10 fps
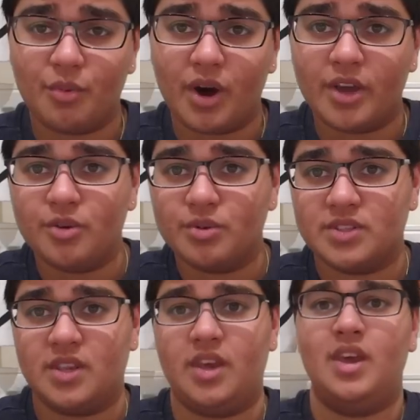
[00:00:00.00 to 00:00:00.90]
why you would
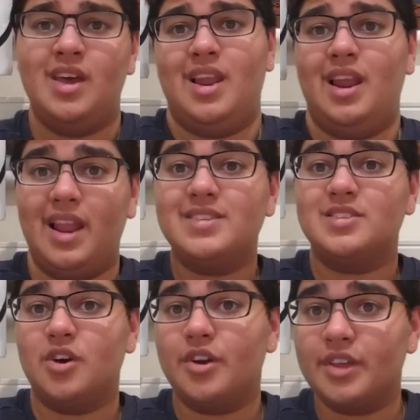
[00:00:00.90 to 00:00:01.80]
say, let's
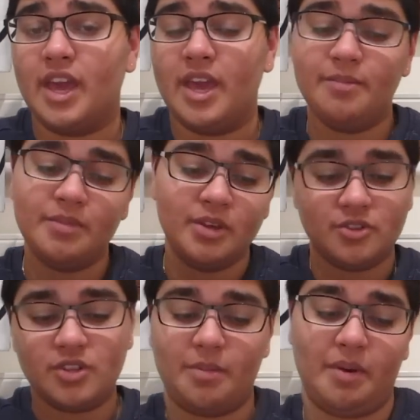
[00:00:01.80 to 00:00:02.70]
start a game.
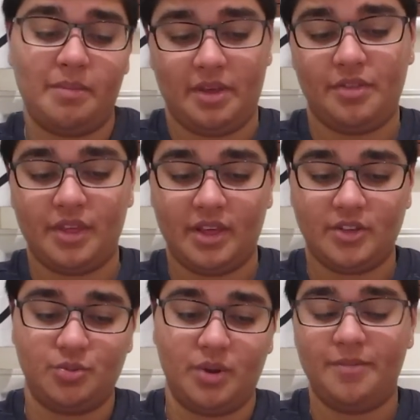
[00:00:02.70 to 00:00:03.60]
So that might be a thing
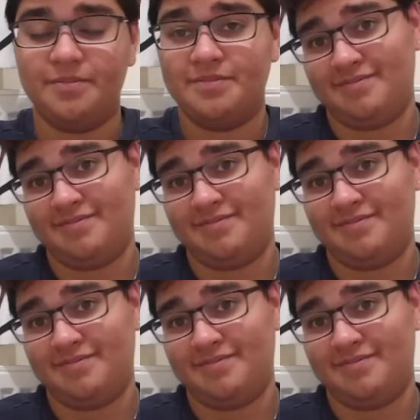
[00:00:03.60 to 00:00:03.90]
as well.